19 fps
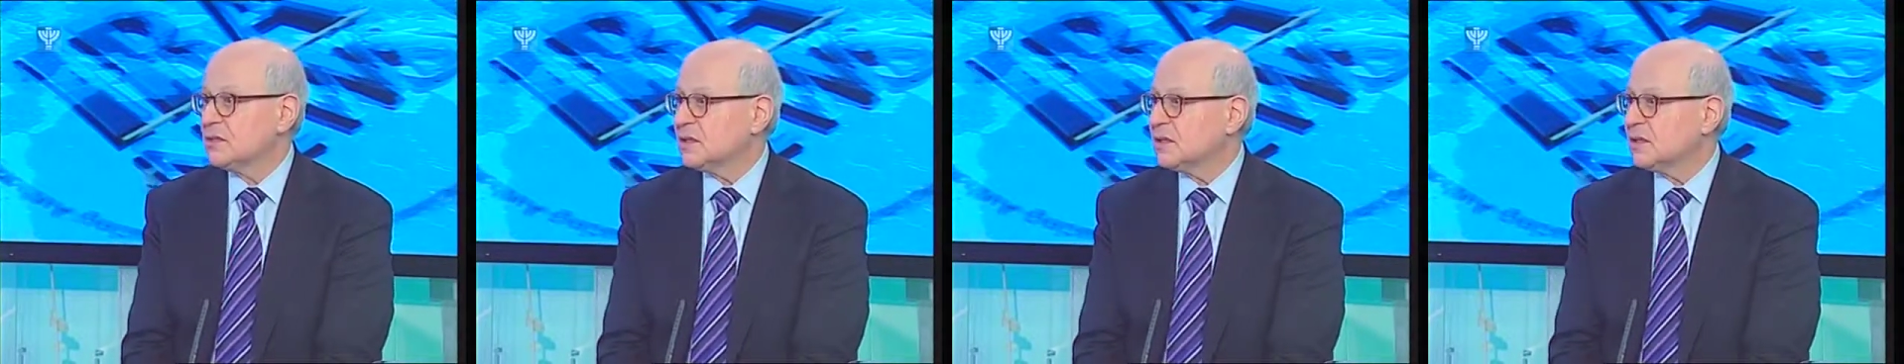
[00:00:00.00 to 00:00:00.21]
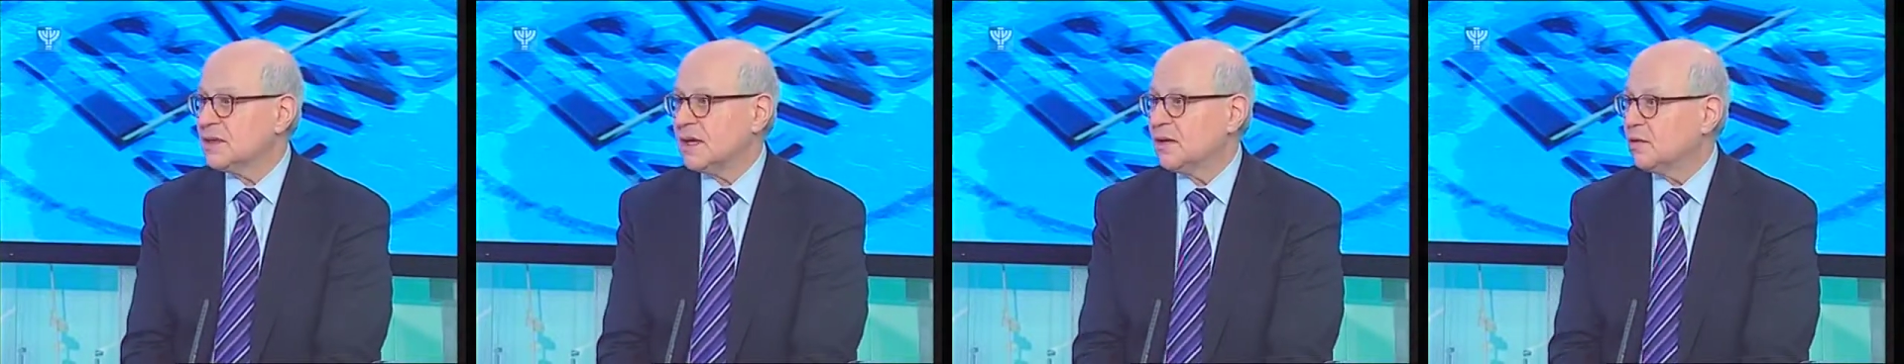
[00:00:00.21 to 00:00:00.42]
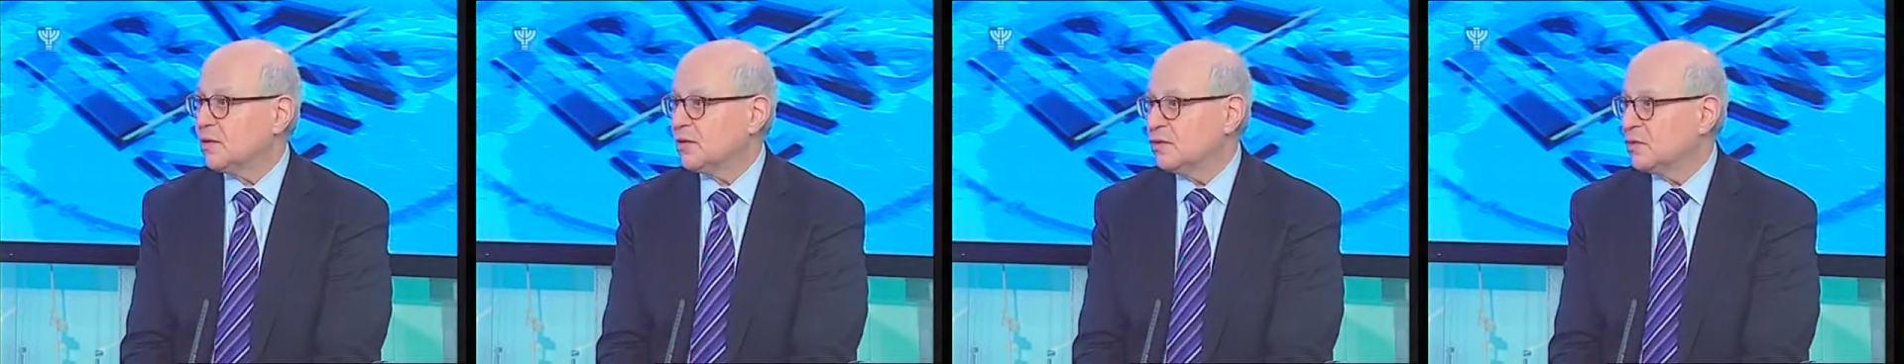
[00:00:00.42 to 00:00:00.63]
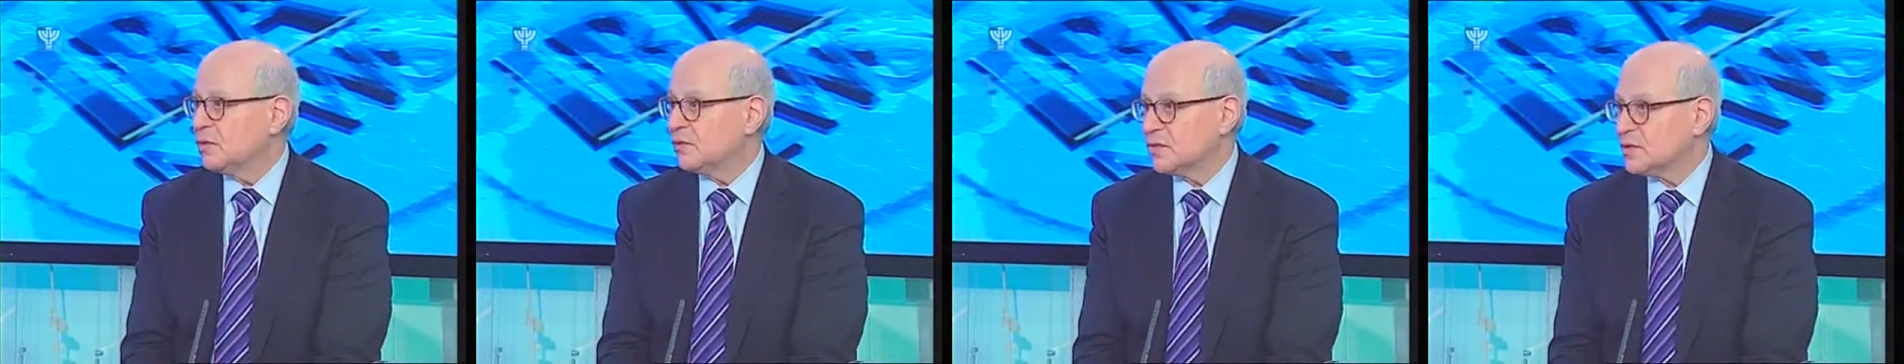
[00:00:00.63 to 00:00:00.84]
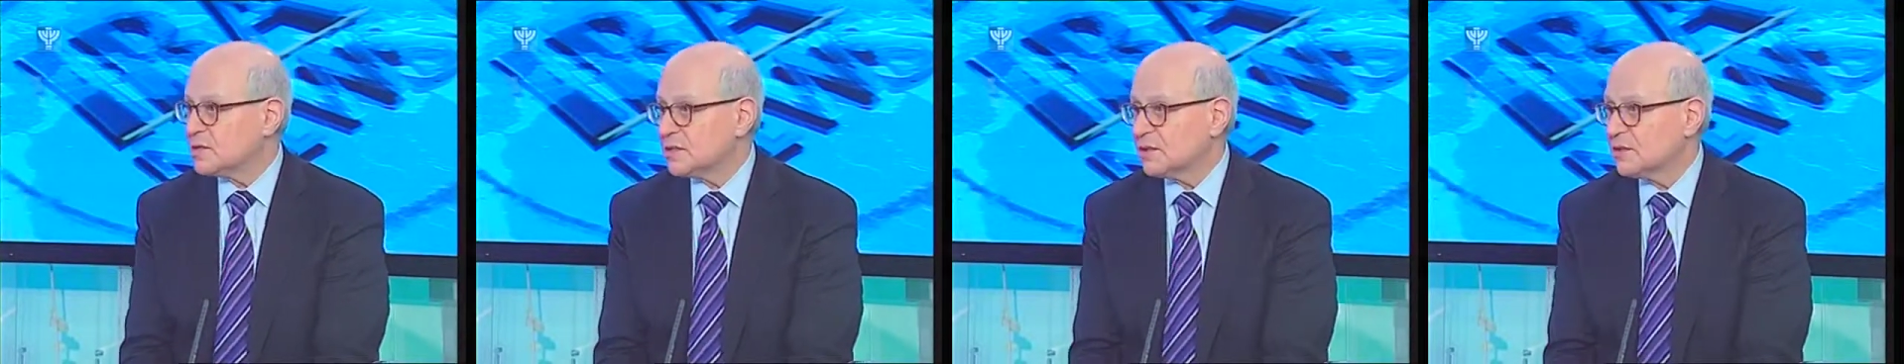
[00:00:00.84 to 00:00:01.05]
and now are
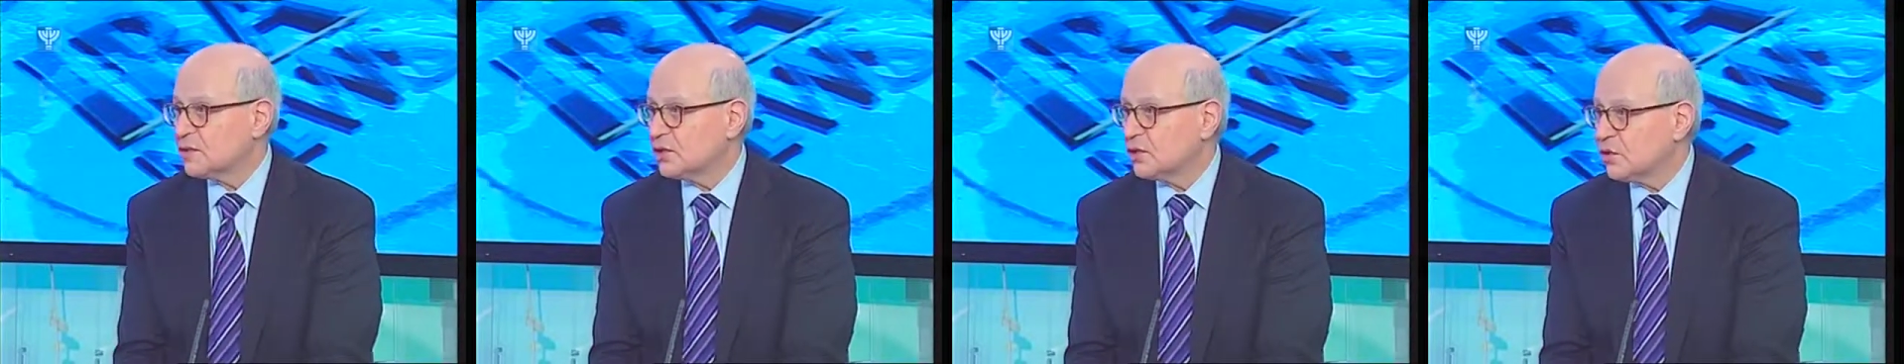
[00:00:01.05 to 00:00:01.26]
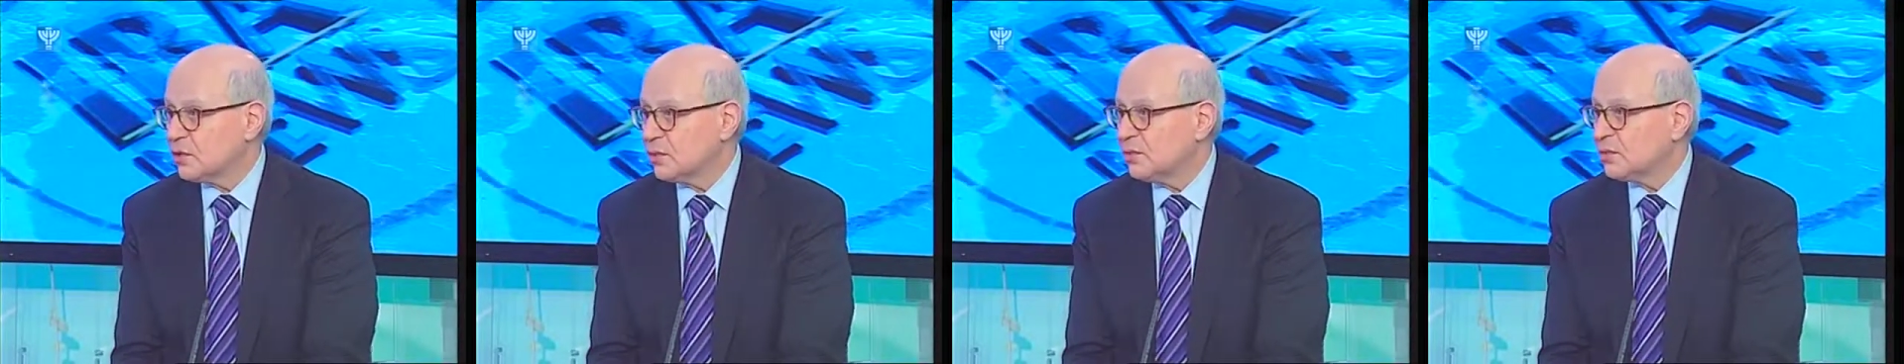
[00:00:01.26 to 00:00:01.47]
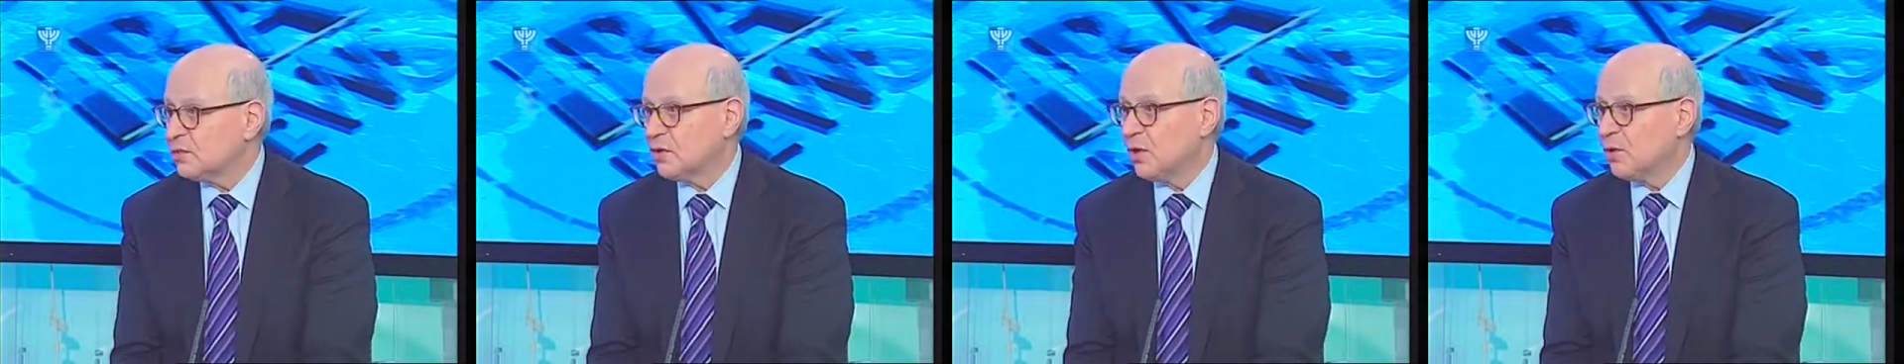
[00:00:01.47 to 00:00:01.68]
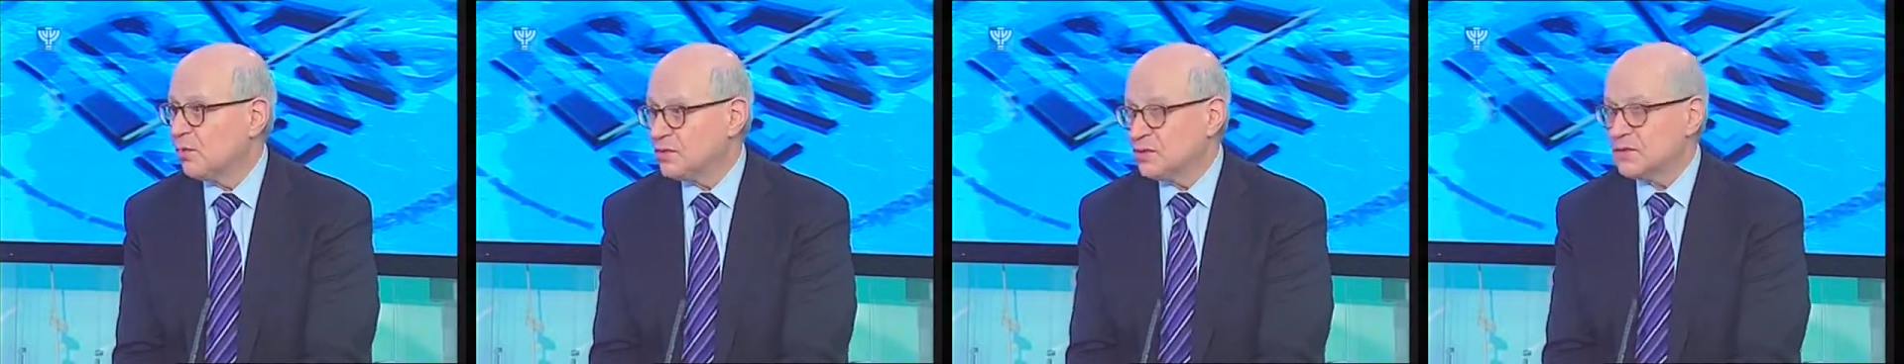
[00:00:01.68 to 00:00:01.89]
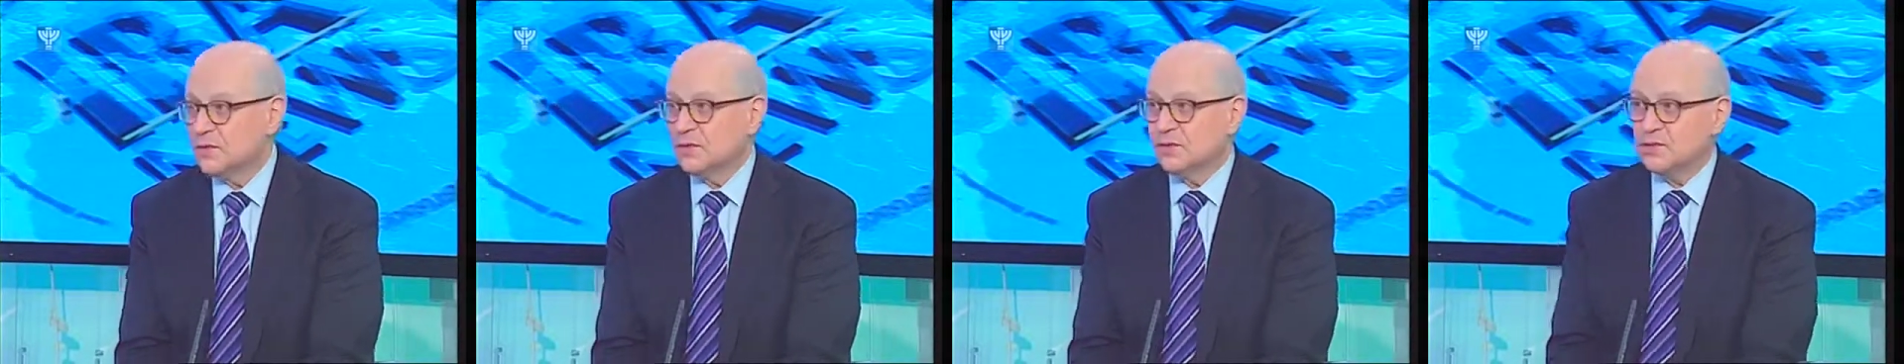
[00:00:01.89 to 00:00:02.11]
universally curable or
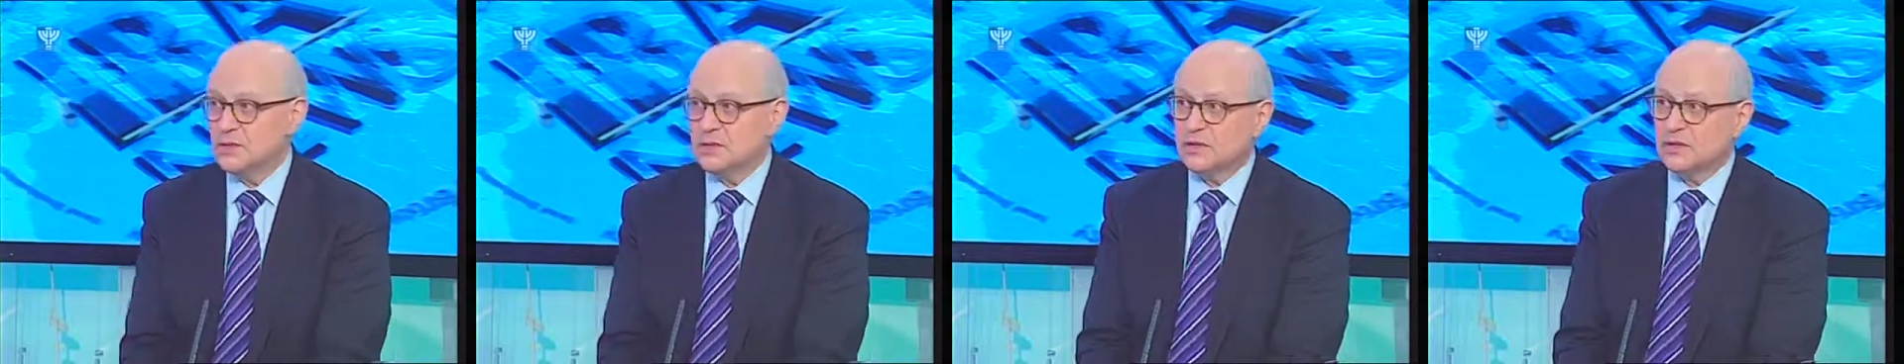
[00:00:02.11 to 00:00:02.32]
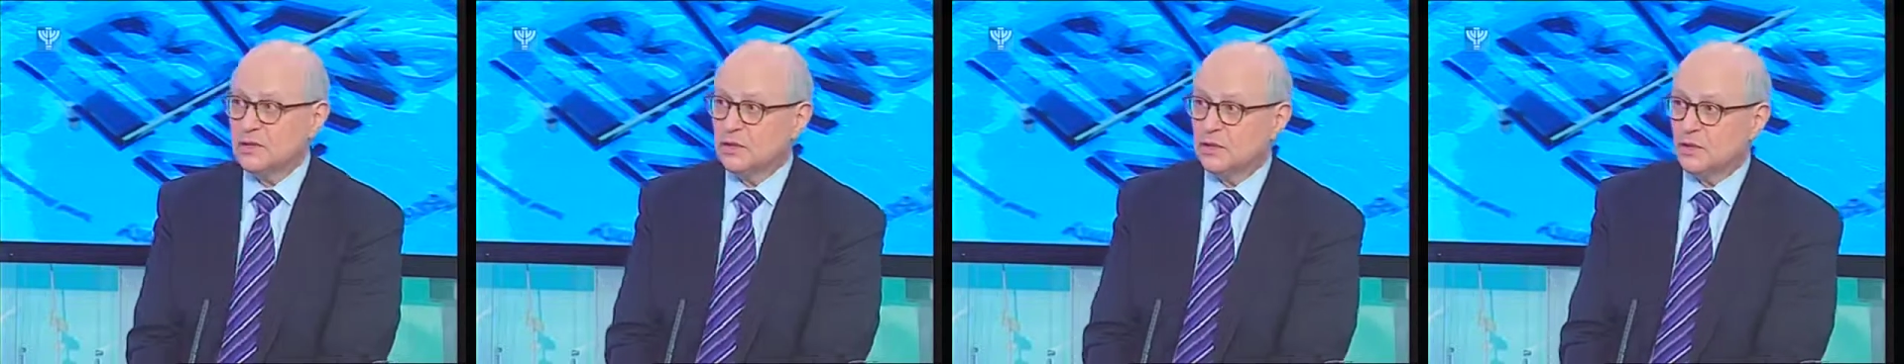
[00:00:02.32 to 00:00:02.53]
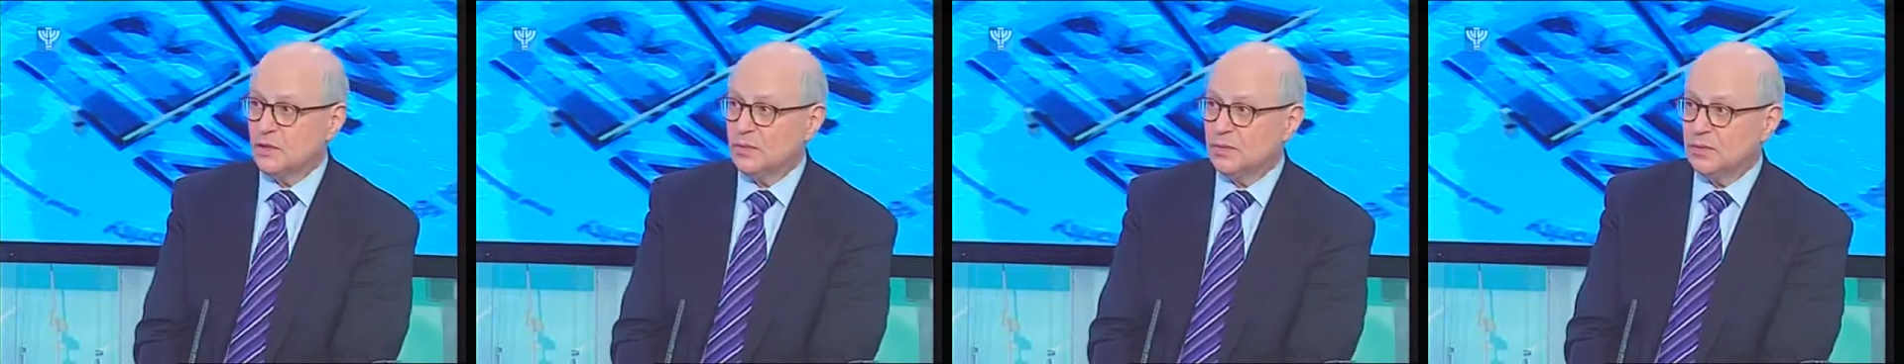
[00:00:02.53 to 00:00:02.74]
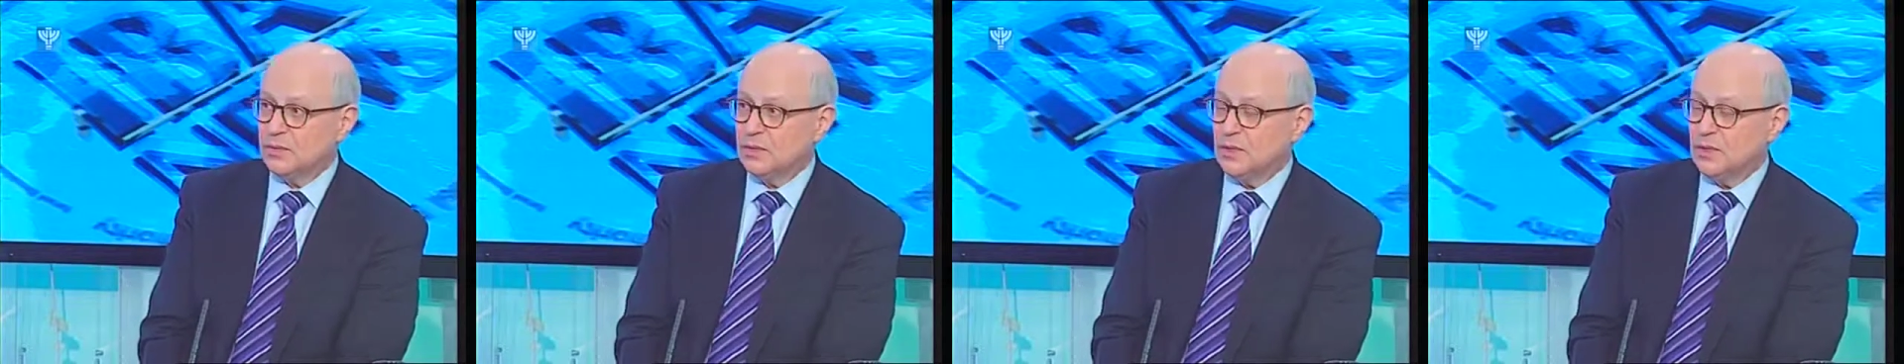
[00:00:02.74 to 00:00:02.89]
almost universally curable.